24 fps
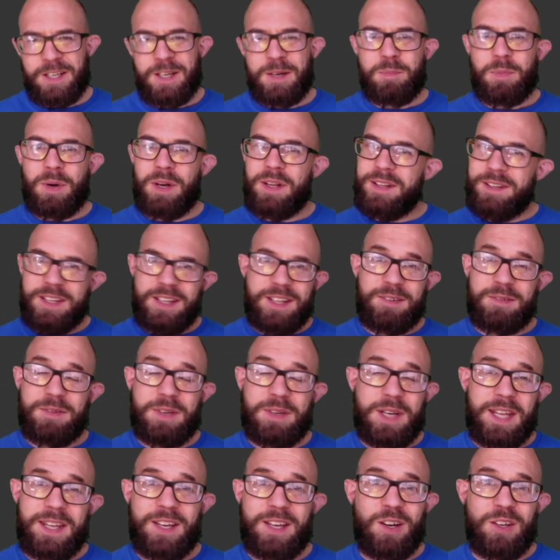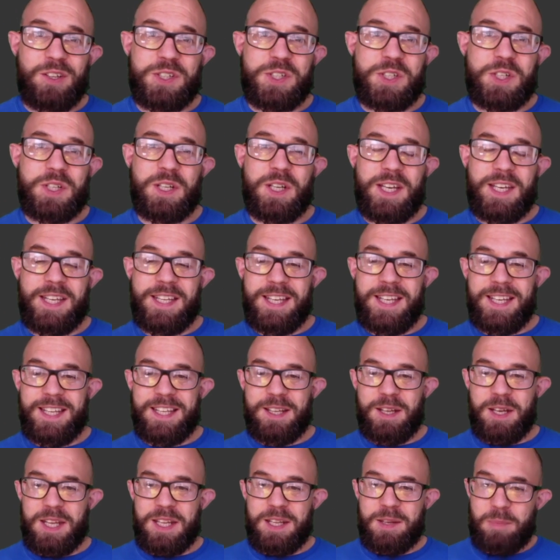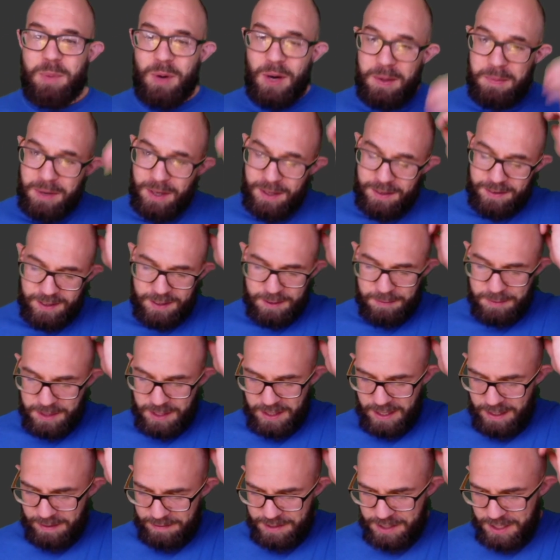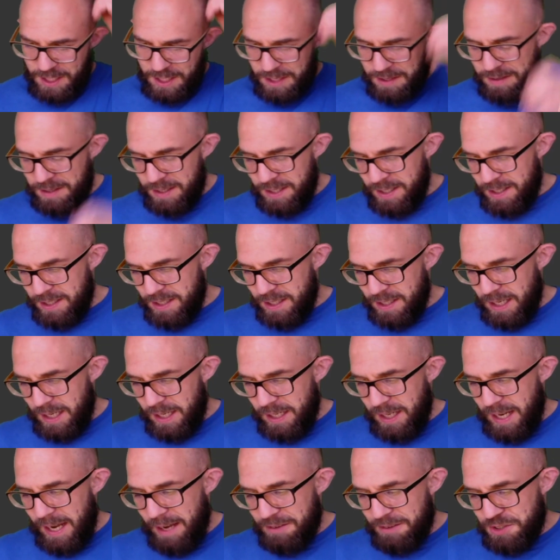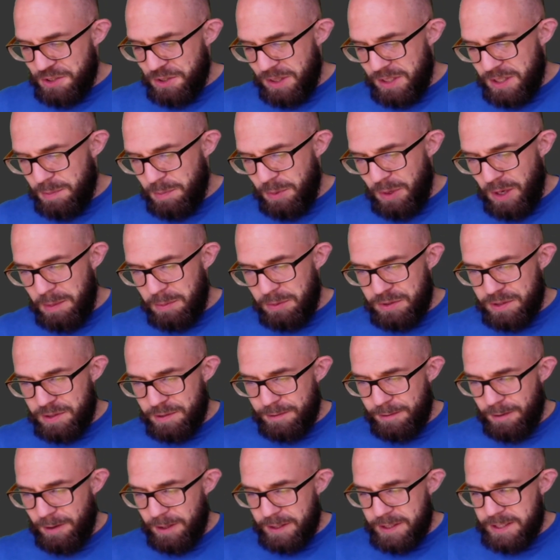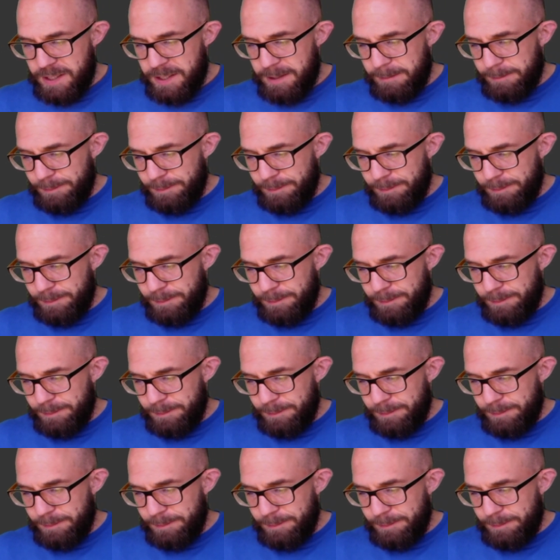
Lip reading: But we get the answer in the Bible. I think we don't have to go outside the Bible to find